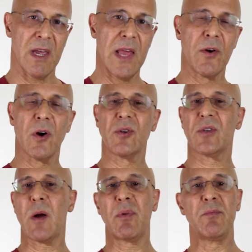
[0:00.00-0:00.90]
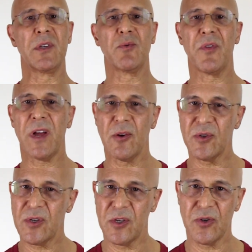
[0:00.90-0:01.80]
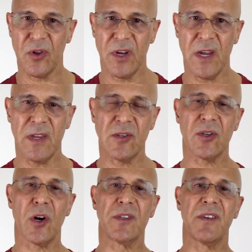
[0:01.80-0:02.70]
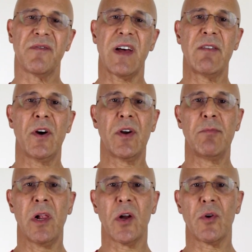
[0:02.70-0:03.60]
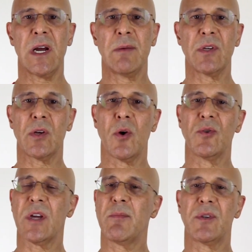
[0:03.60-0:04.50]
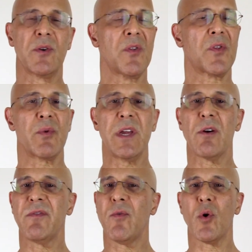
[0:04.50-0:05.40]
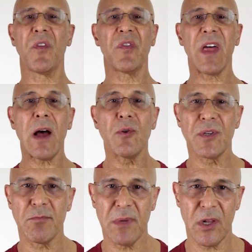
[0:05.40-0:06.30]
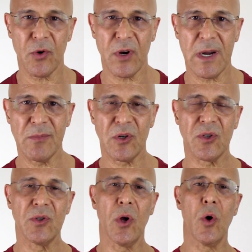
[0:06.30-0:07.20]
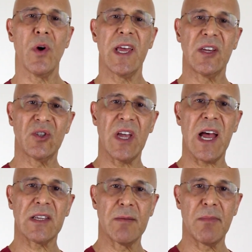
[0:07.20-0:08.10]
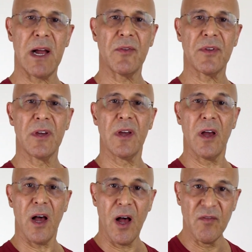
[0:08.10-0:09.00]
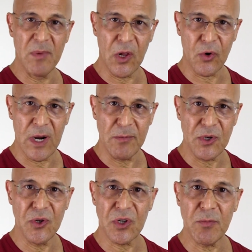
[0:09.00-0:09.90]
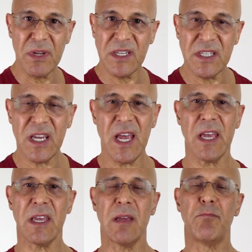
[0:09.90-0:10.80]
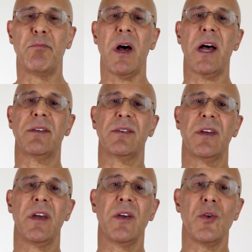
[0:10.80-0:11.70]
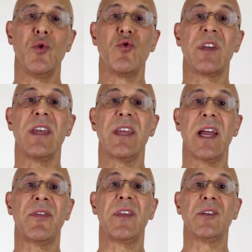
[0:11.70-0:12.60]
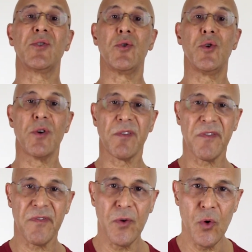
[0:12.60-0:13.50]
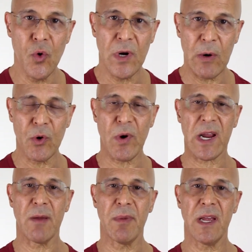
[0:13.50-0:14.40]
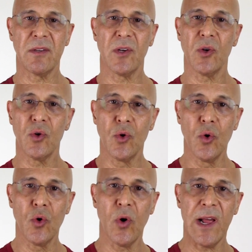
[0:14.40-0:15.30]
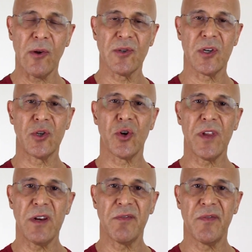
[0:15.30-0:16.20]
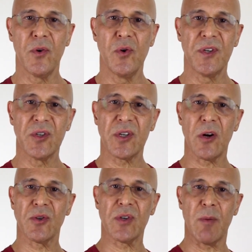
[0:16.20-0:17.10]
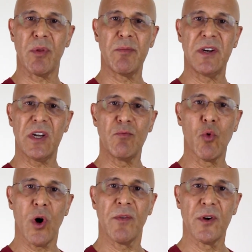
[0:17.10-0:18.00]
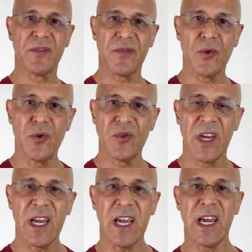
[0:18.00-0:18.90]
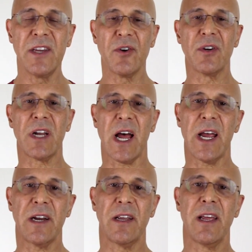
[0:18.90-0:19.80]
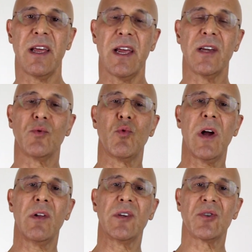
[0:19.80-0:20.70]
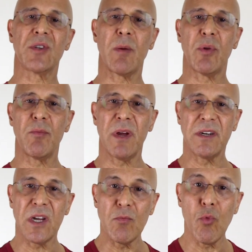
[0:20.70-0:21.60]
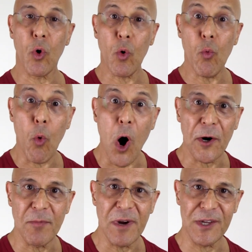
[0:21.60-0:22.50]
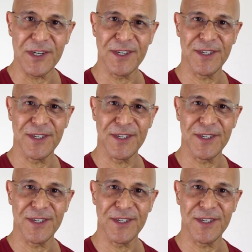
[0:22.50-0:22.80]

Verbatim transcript: And there are supplements with L-citrulline that starts at 500 milligrams that goes up to 3,000 or 4,000 milligrams. There's no exact amount of milligrams you should be taking, but you can get this through your food. I would recommend to Google L-citrulline foods and start supplementing more of those foods in your diet, as well as supplementing more watermelon.